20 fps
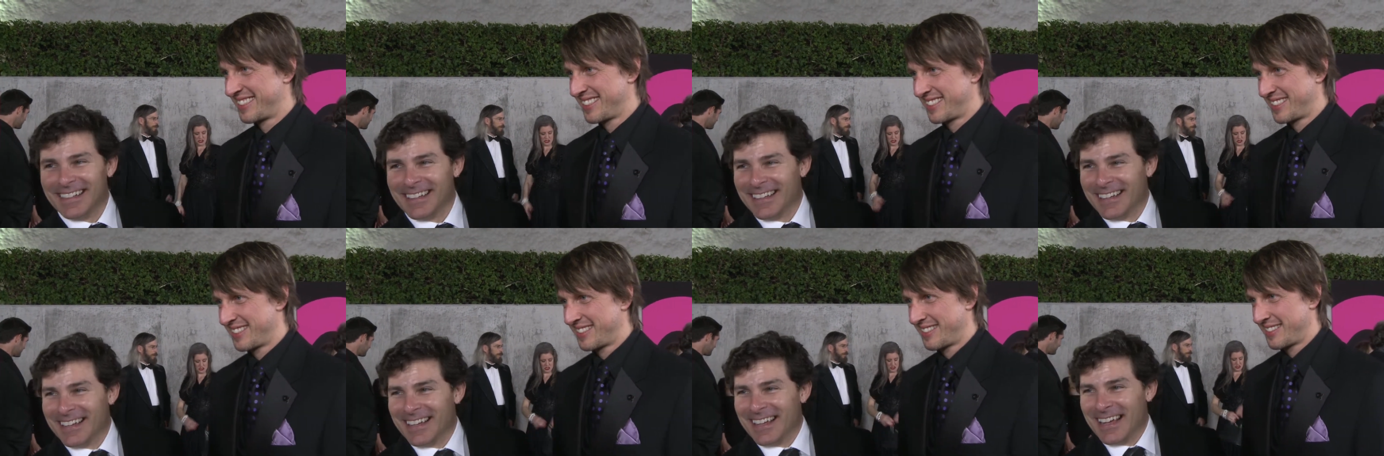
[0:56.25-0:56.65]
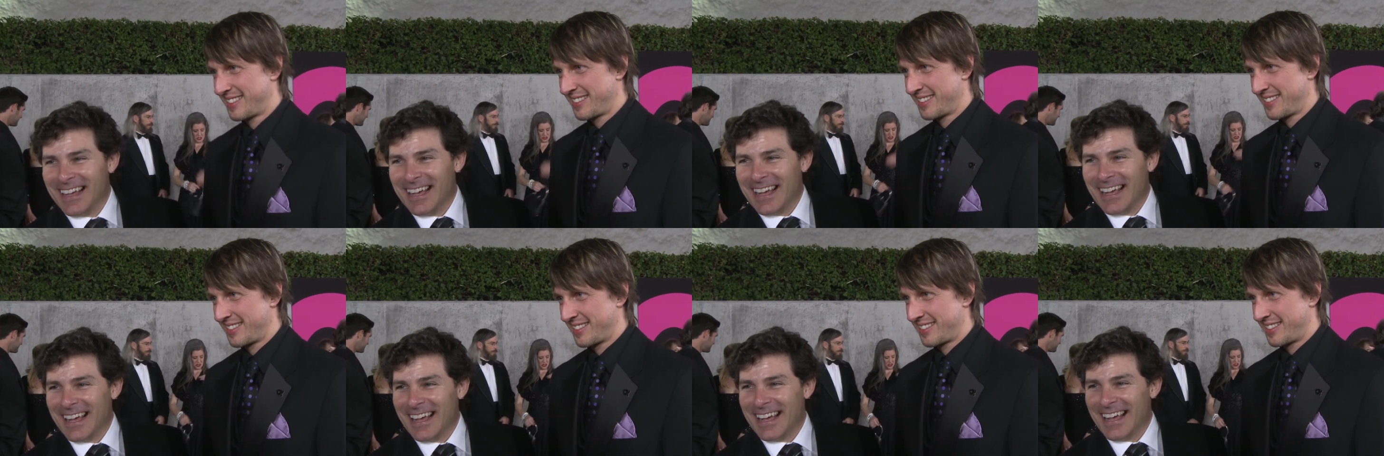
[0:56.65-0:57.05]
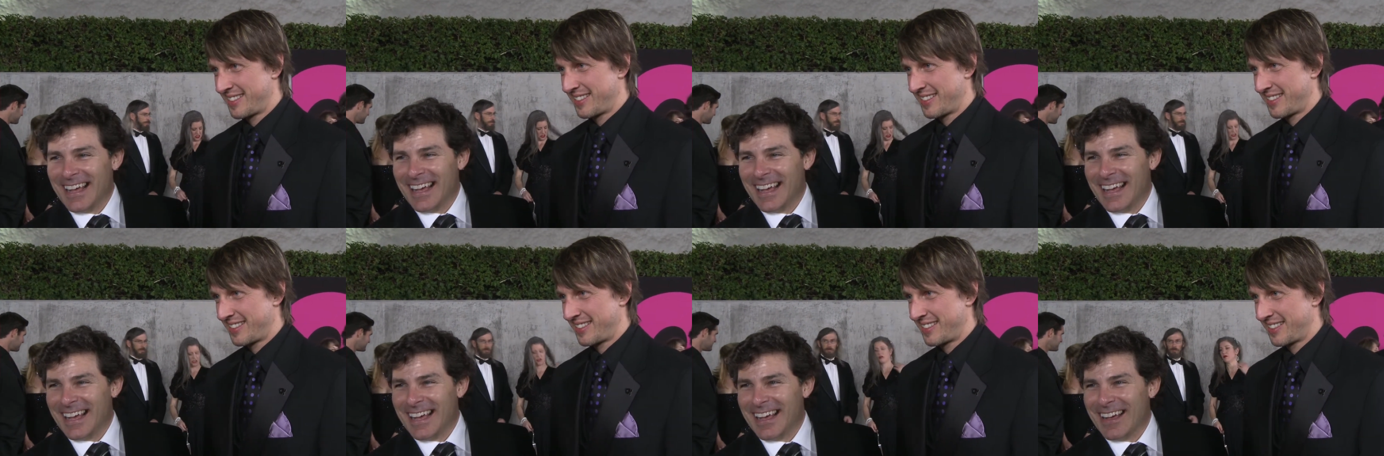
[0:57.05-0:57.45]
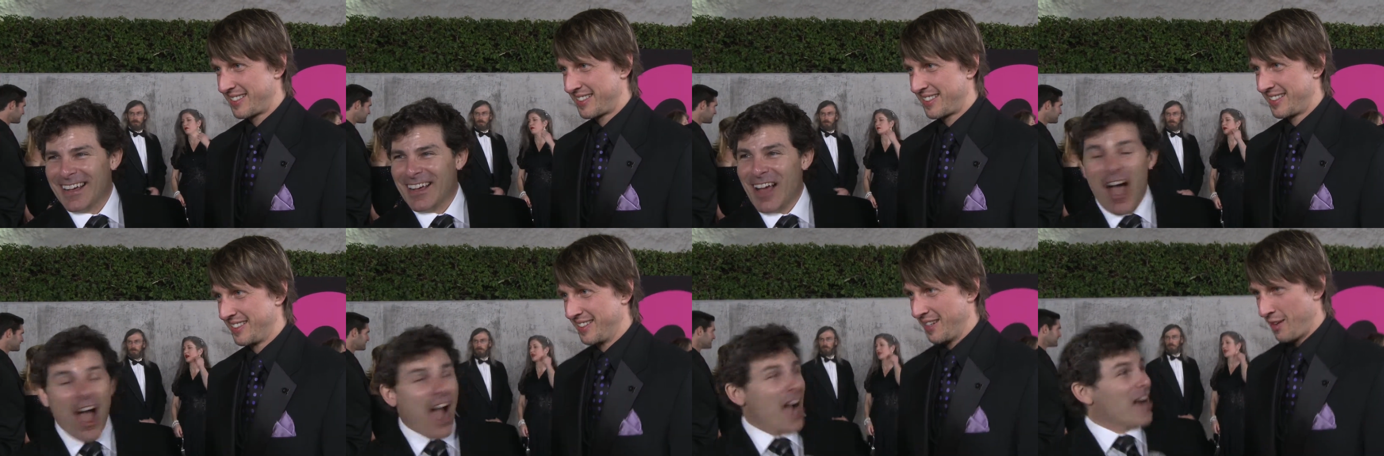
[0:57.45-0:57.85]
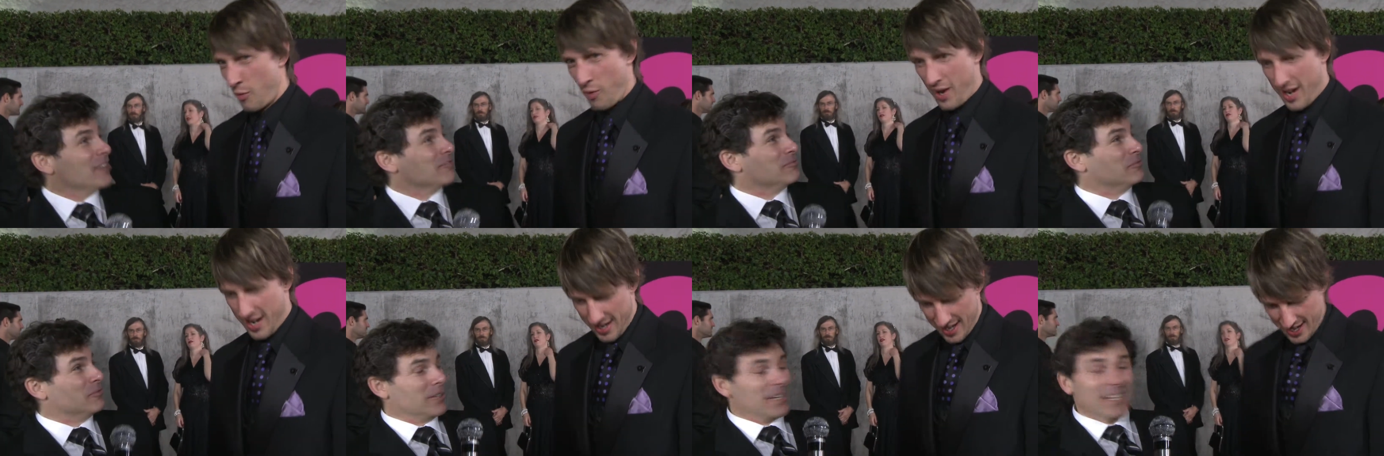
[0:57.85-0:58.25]
Speaker 1: definitely the best dressed I've seen so far.
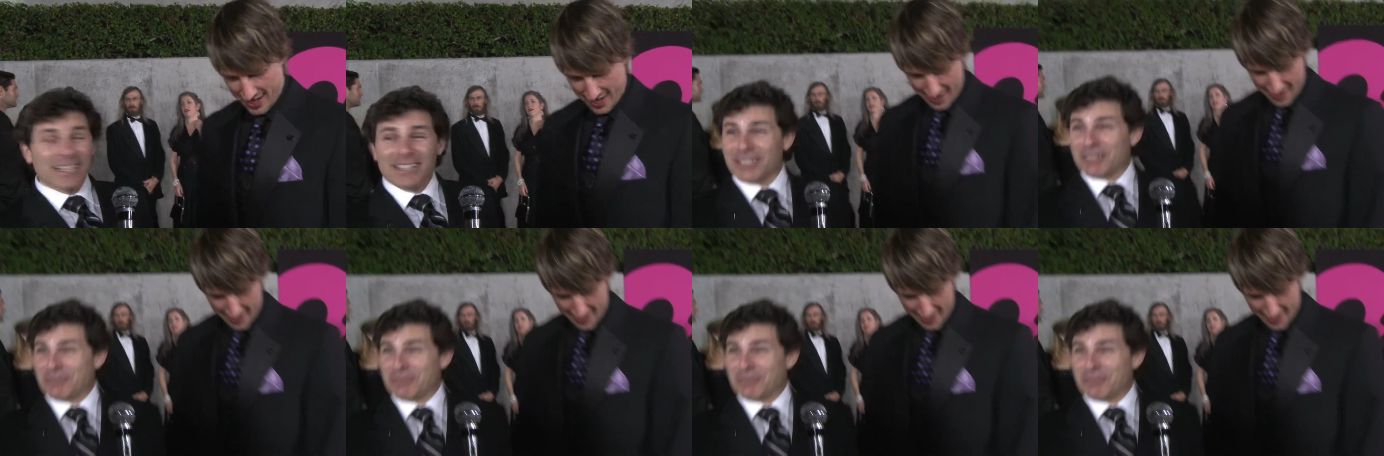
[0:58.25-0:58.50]
Wow.